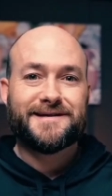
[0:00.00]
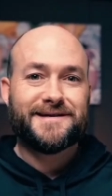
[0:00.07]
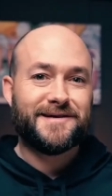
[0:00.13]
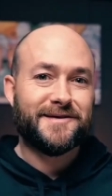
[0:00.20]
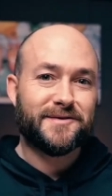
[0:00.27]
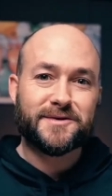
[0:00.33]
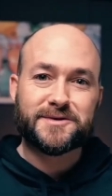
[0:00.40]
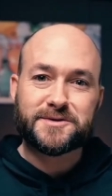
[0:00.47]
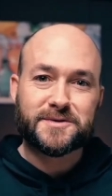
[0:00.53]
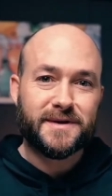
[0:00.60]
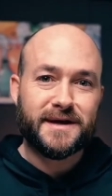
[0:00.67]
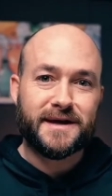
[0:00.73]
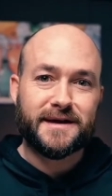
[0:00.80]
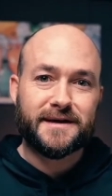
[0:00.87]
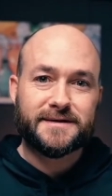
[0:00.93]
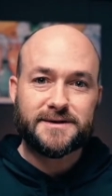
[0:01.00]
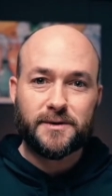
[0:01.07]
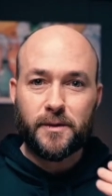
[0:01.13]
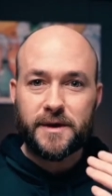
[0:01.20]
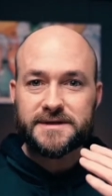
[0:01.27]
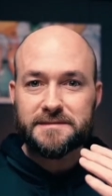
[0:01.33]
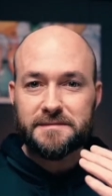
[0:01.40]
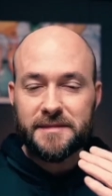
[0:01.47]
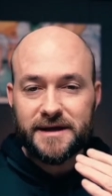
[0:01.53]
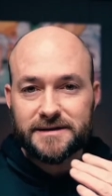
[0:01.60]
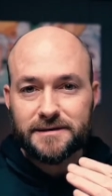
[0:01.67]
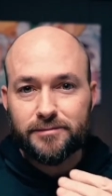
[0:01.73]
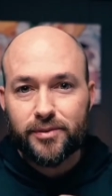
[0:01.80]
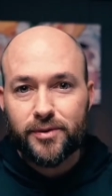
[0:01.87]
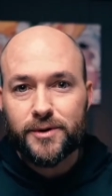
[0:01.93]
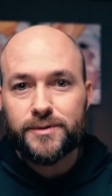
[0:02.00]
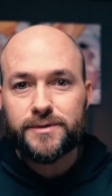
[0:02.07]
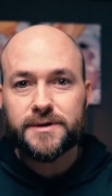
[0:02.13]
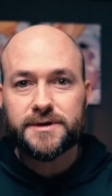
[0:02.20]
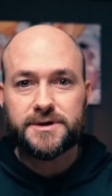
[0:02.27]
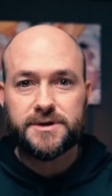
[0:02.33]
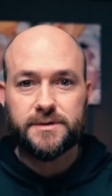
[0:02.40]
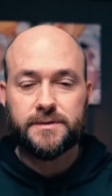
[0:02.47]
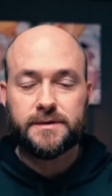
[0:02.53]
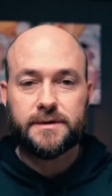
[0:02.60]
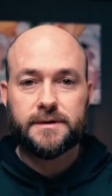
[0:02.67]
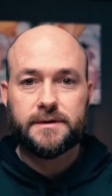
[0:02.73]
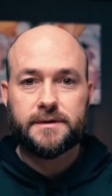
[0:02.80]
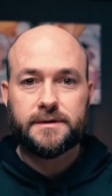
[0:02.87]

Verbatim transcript: You're the tree. So, what does it mean to prune the shoot?